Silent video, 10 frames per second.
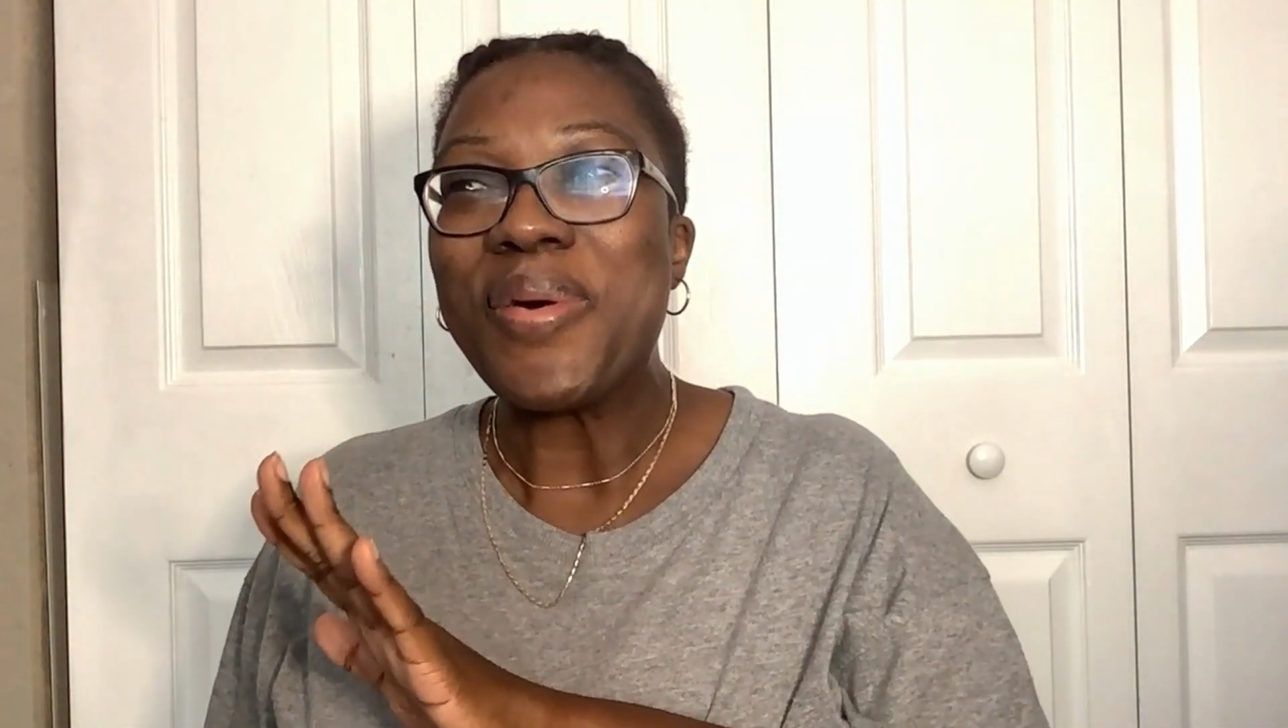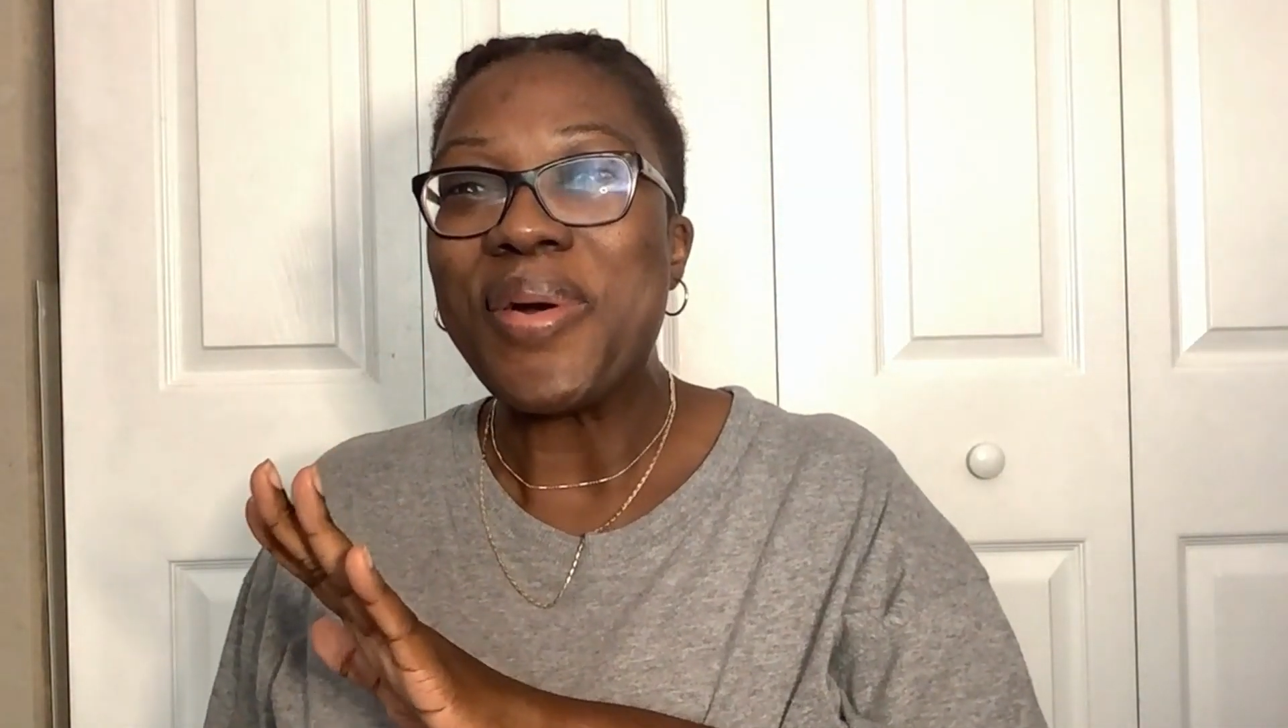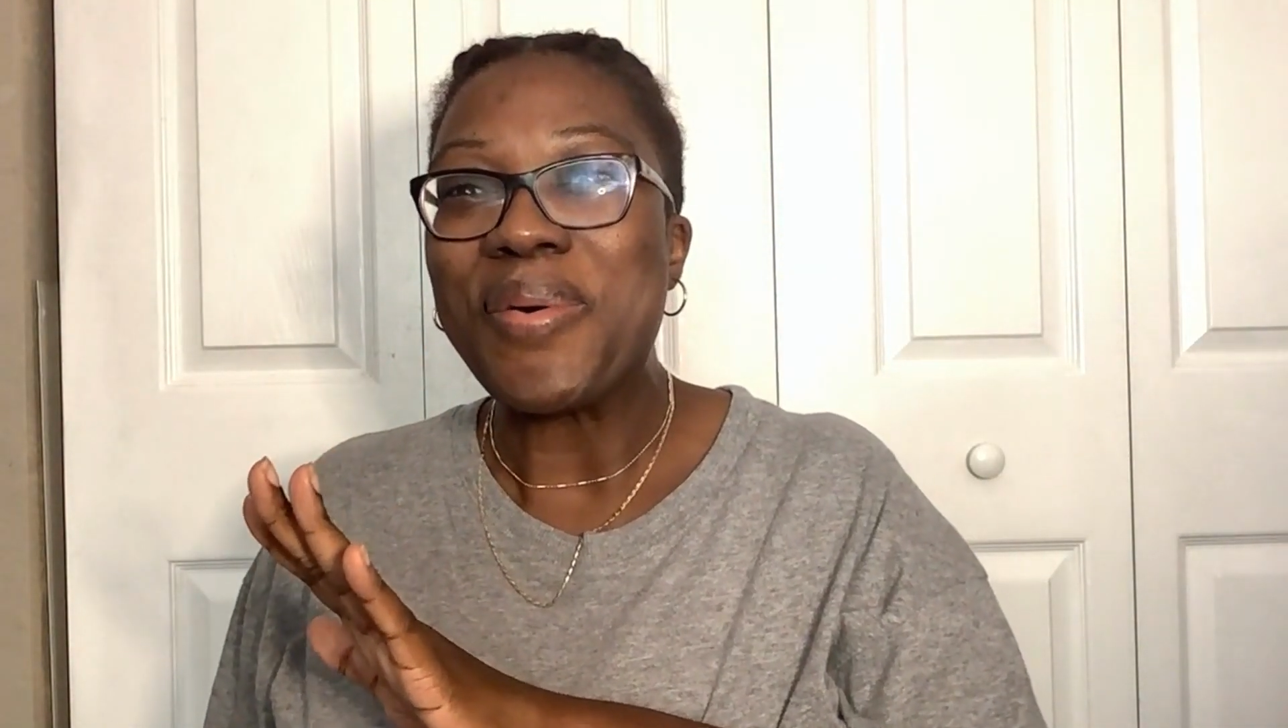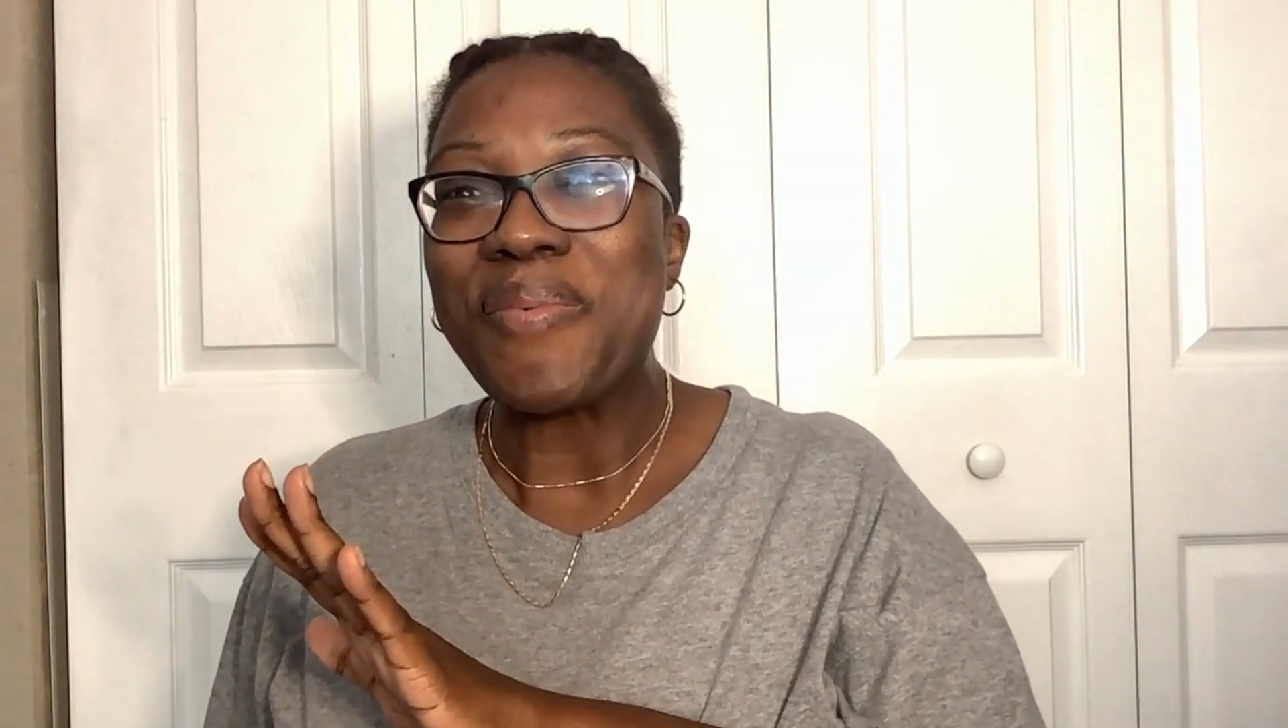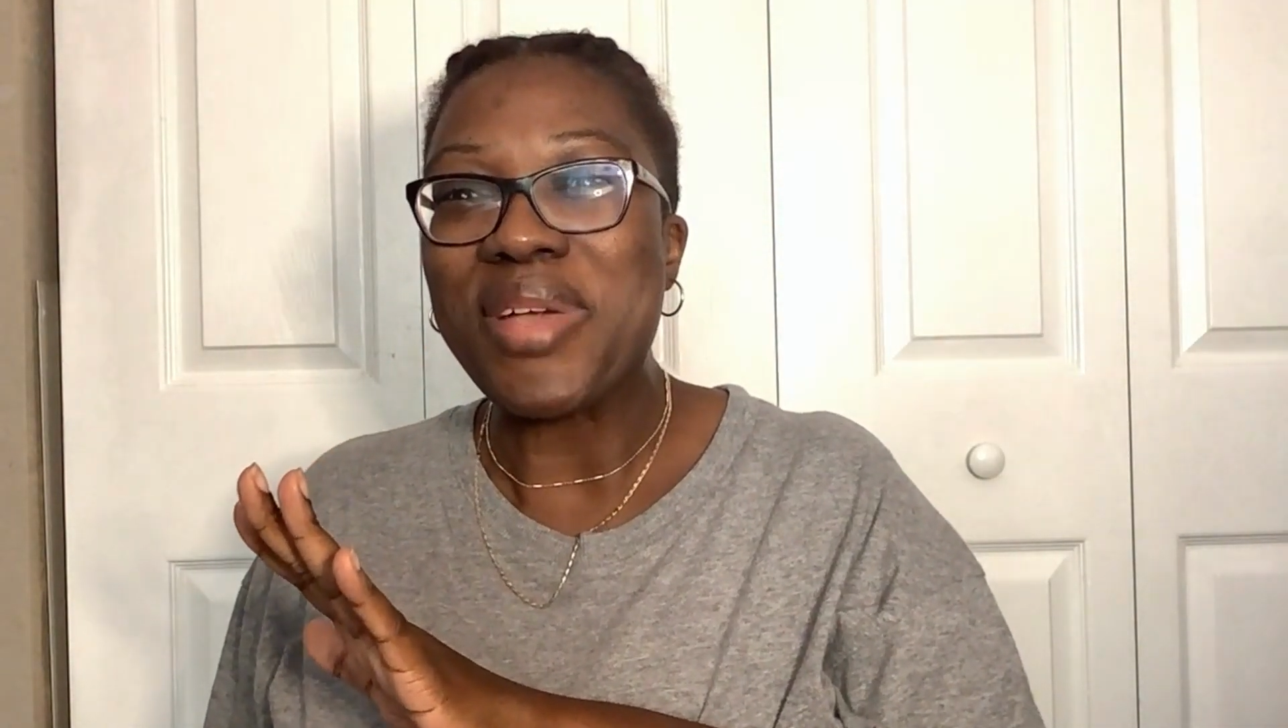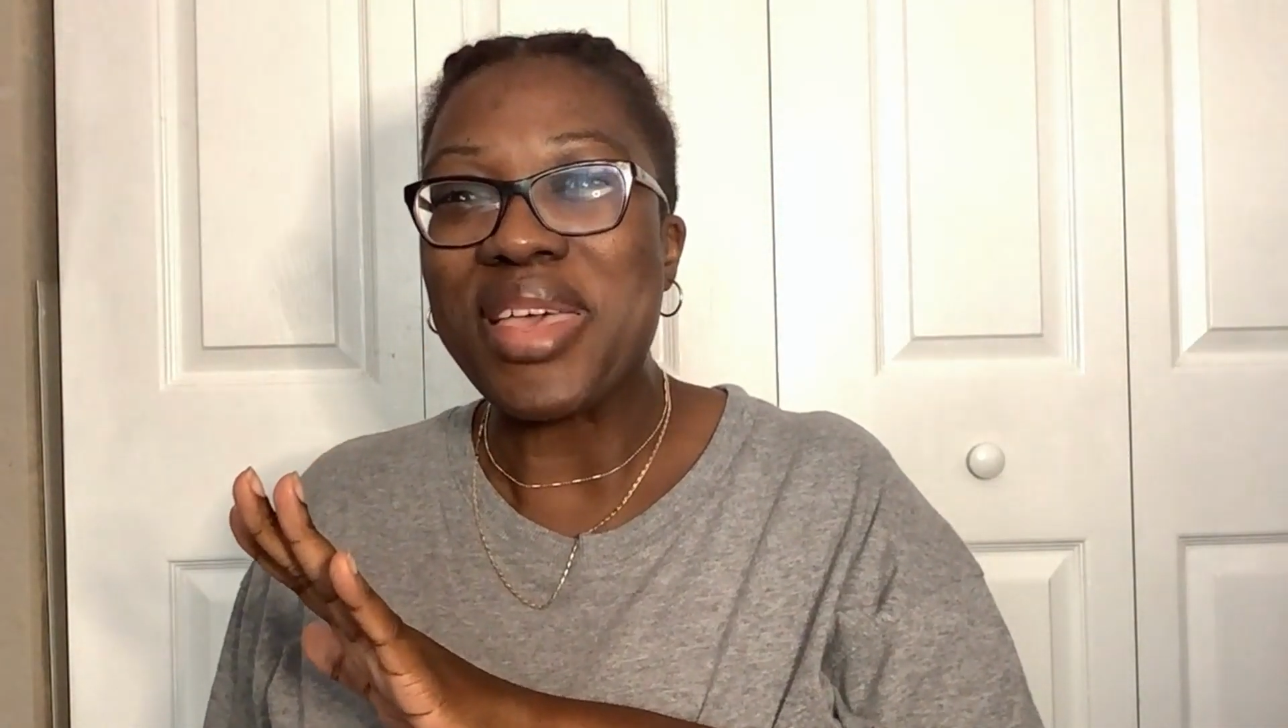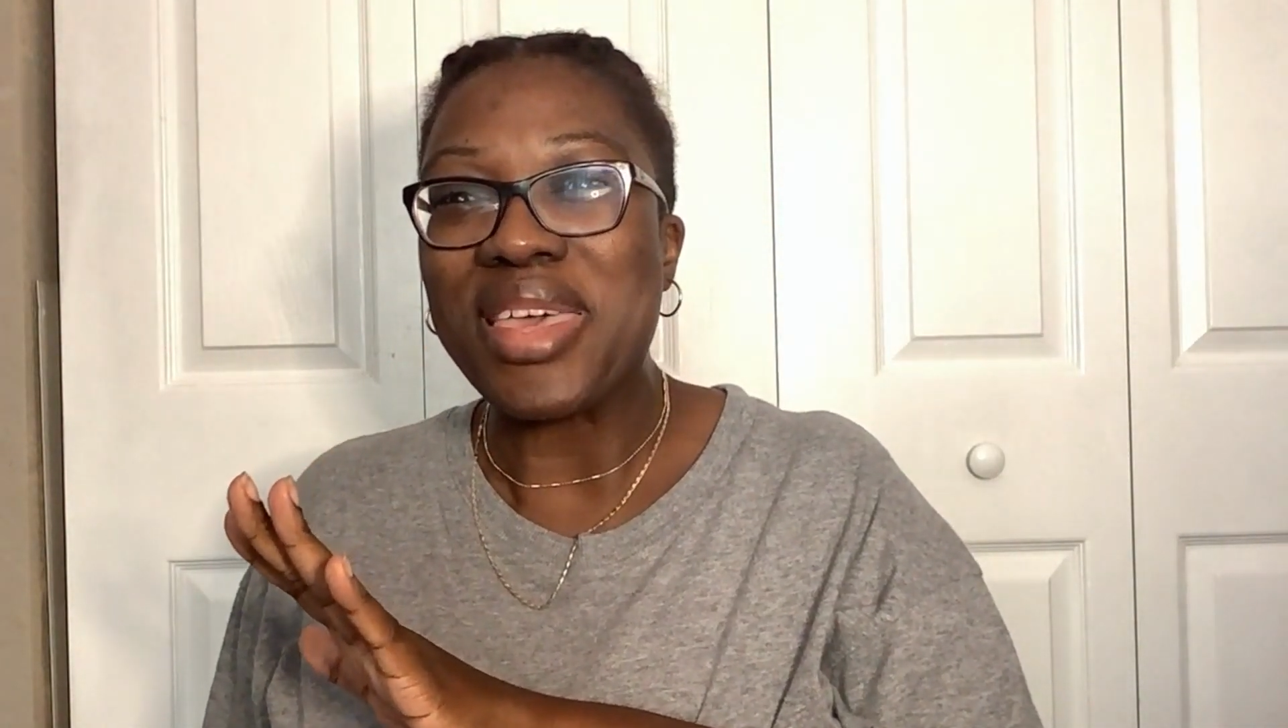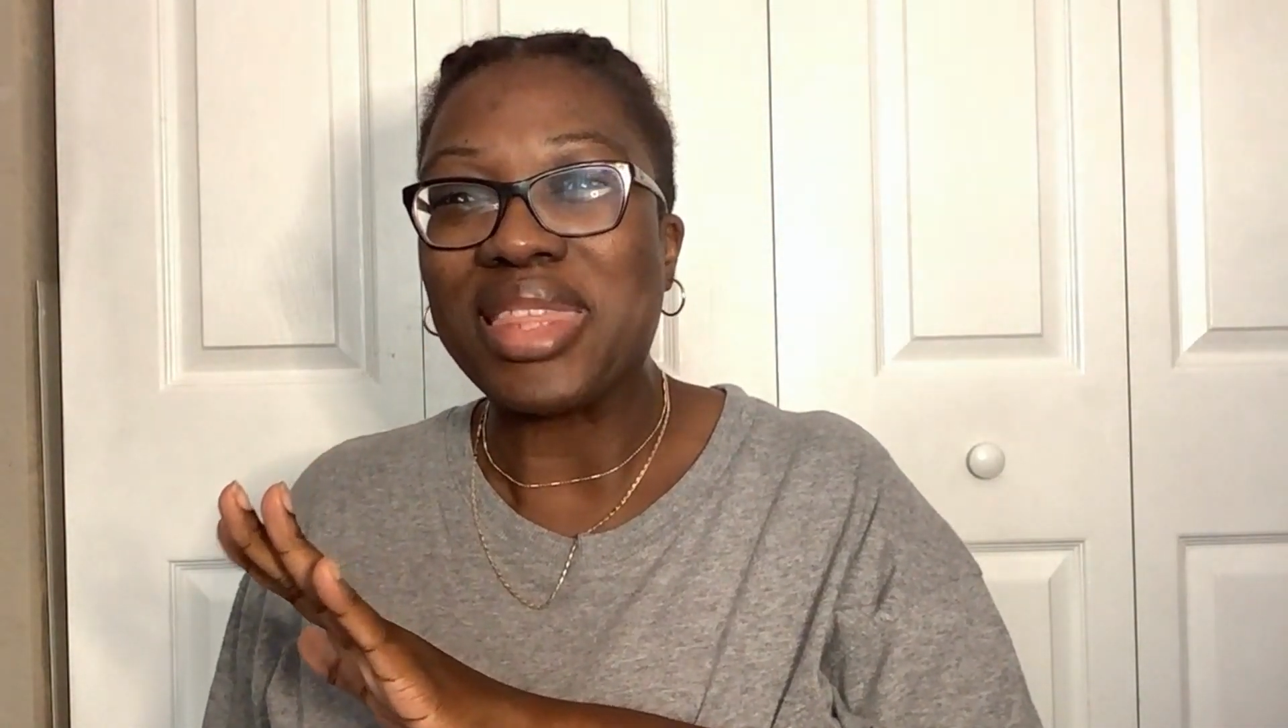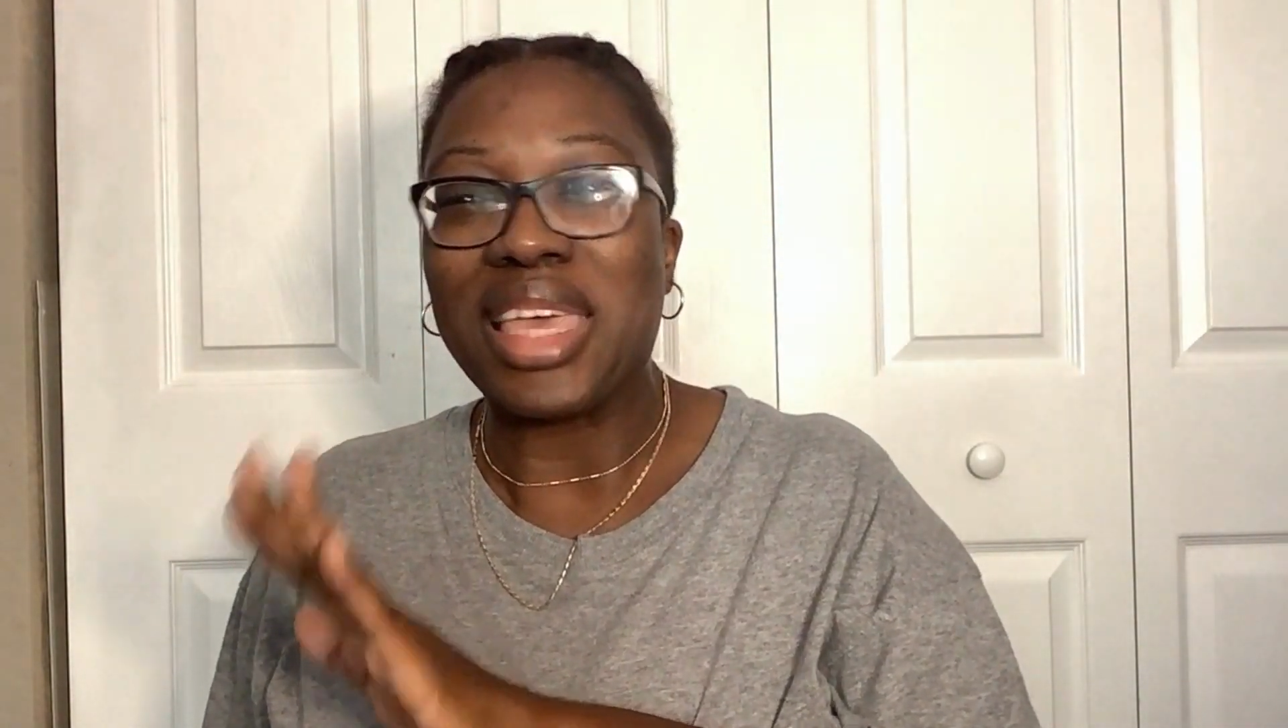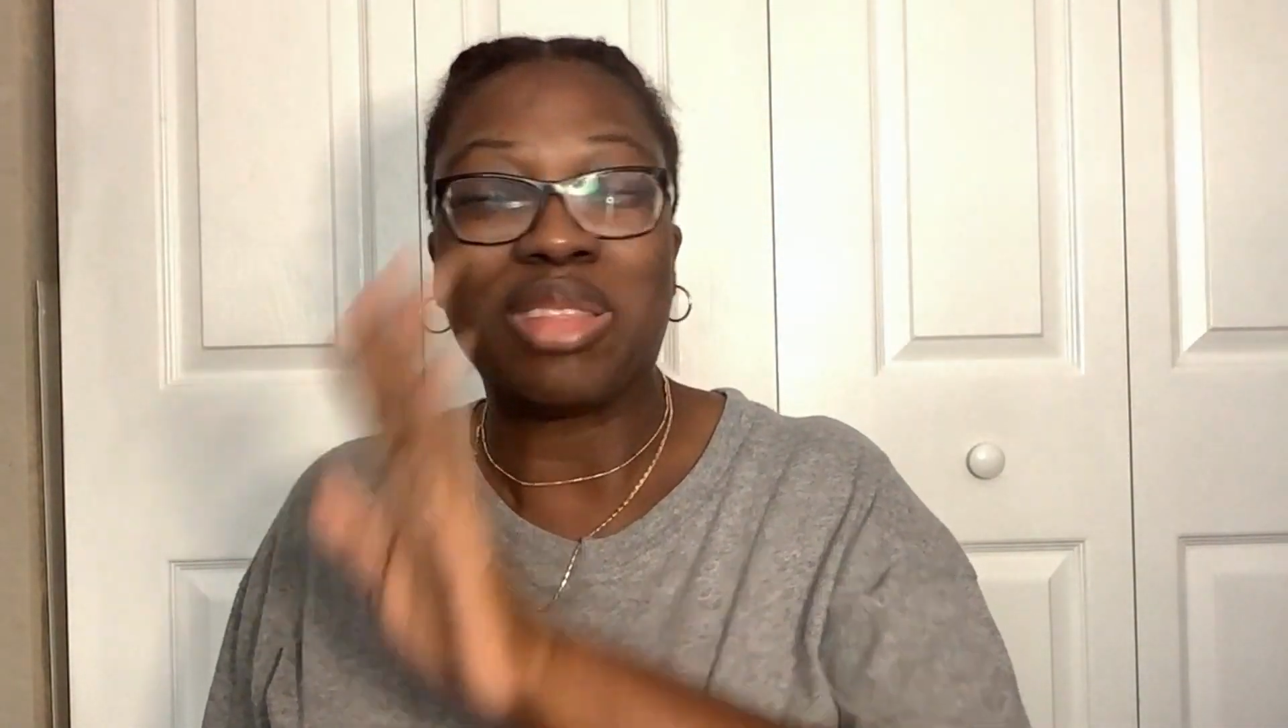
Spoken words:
with like